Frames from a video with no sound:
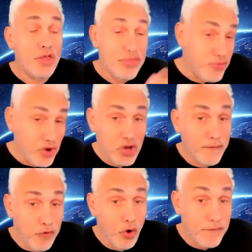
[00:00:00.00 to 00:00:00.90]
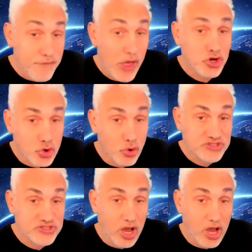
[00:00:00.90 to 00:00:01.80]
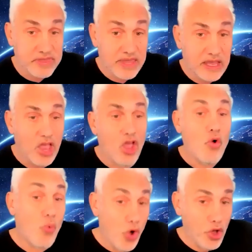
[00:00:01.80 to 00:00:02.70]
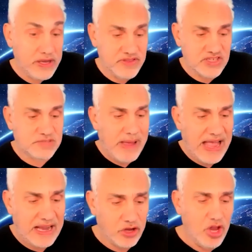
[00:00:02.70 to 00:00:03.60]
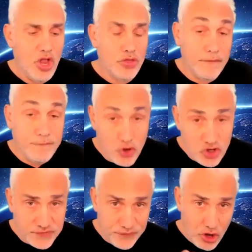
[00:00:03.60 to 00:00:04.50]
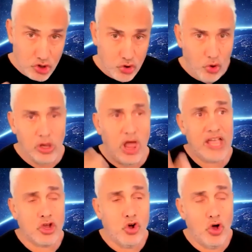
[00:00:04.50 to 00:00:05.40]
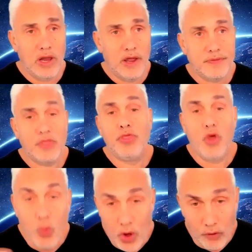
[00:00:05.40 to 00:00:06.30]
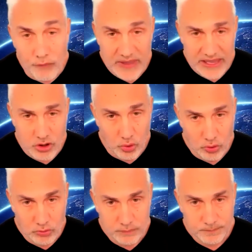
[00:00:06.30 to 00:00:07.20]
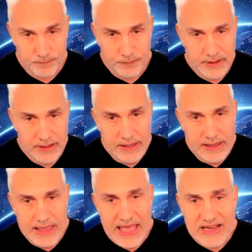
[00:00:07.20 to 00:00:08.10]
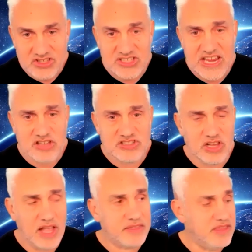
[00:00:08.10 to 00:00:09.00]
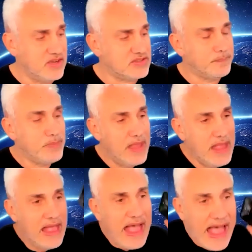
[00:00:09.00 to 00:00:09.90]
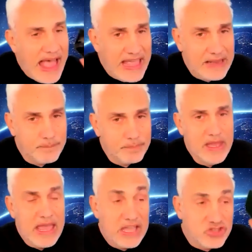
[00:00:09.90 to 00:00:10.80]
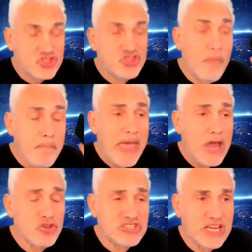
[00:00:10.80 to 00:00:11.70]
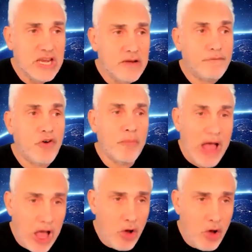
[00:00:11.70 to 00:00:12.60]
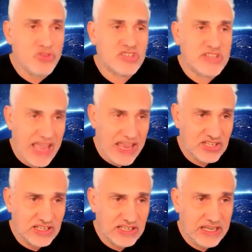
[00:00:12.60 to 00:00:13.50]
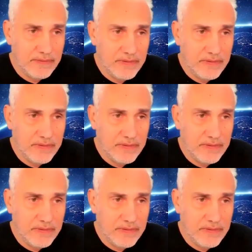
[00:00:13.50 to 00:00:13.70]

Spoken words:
3 or 4 phone calls that I think work in this market. The first phone call, I call it the welfare call. And it sounds like this. Hey, it's Tom Panos here from Ouwens Cassidy.